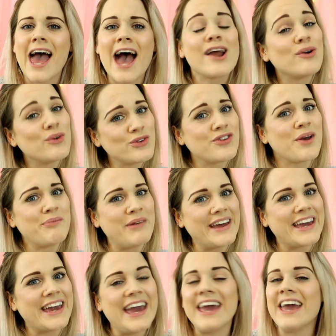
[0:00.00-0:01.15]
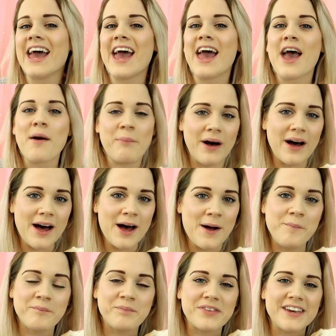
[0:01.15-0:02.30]
and also Mickey.
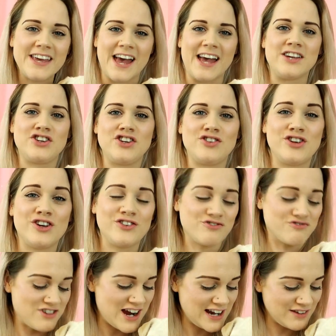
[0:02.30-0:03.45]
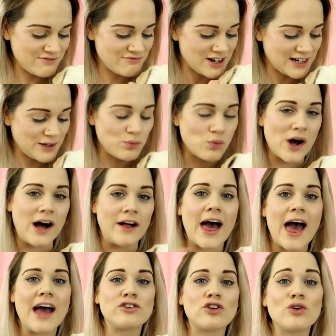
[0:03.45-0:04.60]
But yeah, she's doing really, really well.
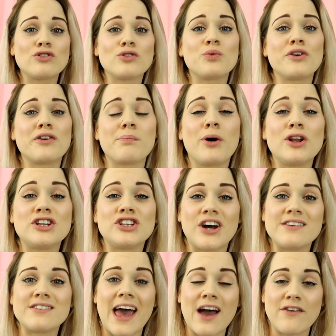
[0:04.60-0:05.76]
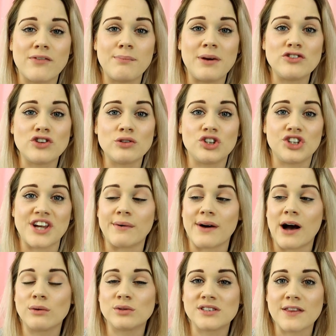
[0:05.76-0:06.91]
And I also want to apologise that I haven't been doing shout
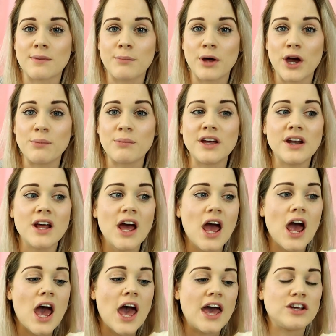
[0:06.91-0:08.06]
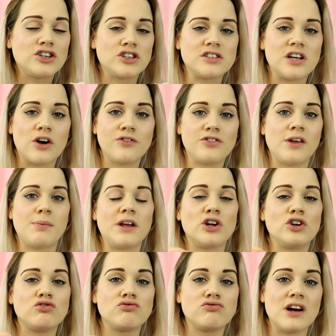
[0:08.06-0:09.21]
outs at the moment. It's just that obviously
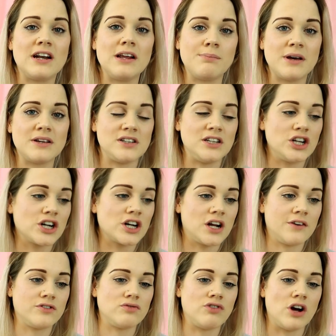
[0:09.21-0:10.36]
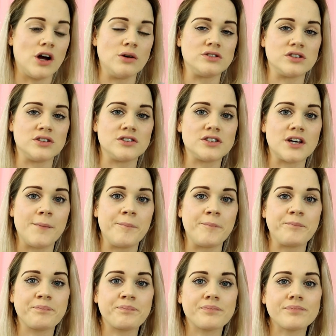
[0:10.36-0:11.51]
I've been really busy looking after Rose, and
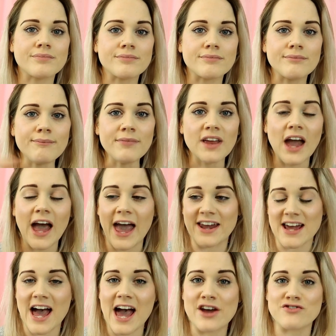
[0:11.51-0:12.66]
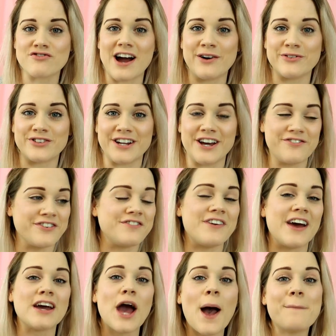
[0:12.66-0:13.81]
I had Hannah around and
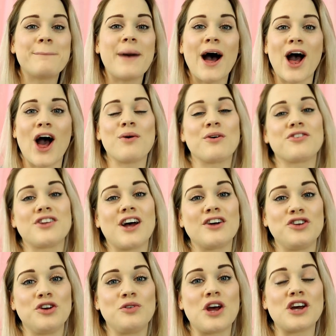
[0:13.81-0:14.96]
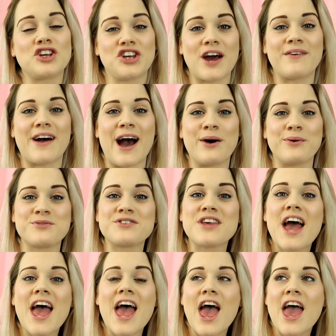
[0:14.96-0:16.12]
everything. But I will start doing shout outs
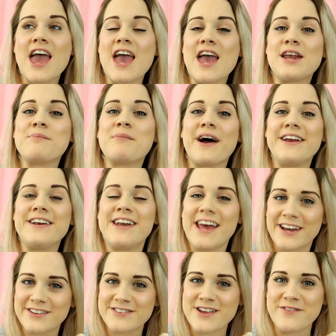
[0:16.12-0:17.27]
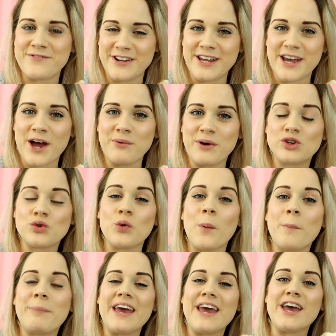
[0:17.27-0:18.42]
in my next video, which will
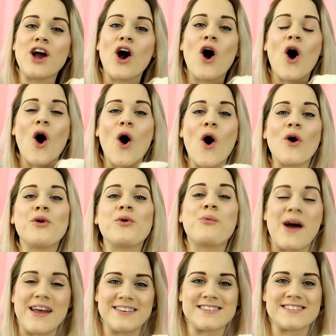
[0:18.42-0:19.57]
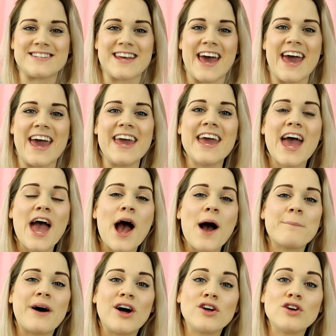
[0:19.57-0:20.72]
be on Wednesday.
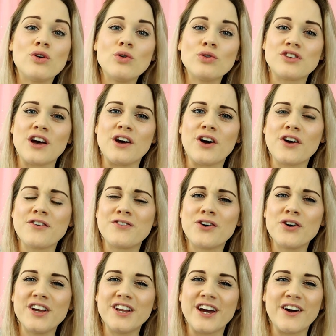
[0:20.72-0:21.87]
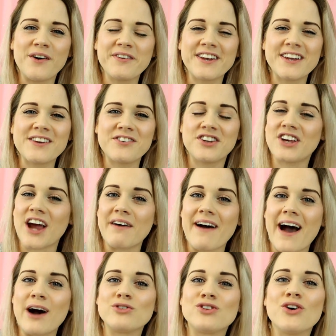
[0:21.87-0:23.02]
But I thought, you know, I'm gonna give a shout
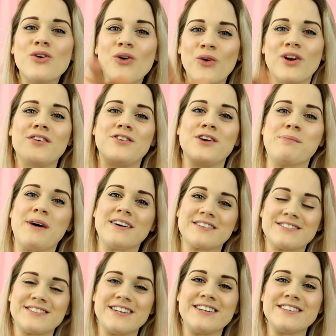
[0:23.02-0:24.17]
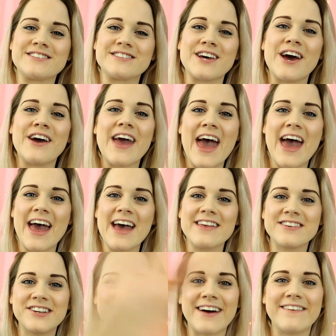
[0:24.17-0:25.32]
out to all of you Pugsters, so
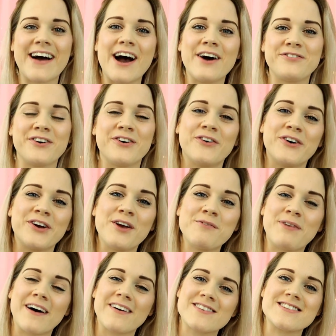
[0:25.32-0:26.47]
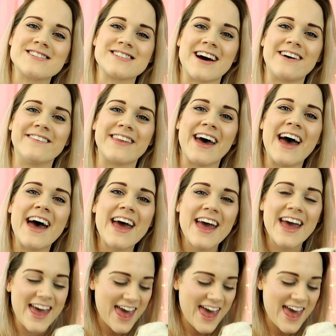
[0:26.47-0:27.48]
here's a shout out for all you Pugsters out there,